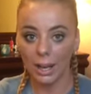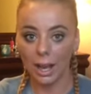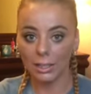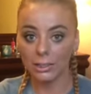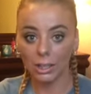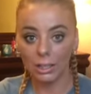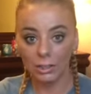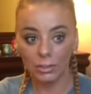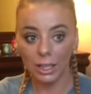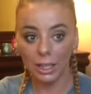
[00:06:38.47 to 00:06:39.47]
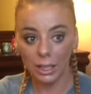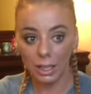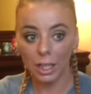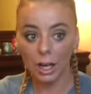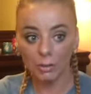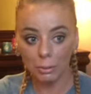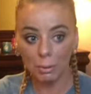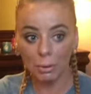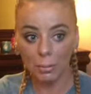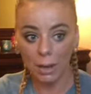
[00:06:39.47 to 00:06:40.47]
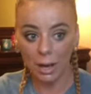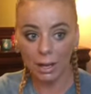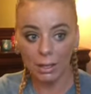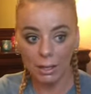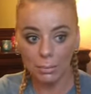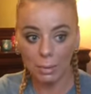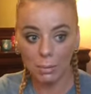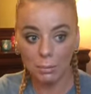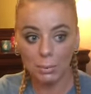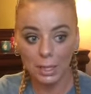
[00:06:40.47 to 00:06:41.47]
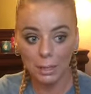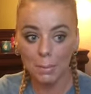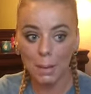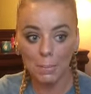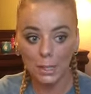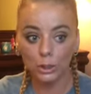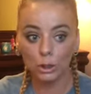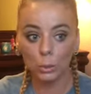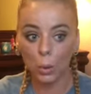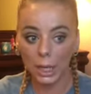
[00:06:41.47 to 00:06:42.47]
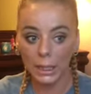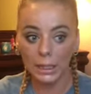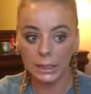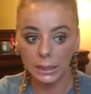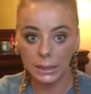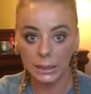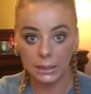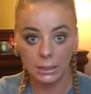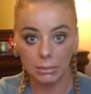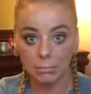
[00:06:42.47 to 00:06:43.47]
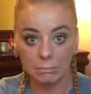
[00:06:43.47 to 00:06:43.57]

I started really getting comfortable with my hair probably in my mid-20s,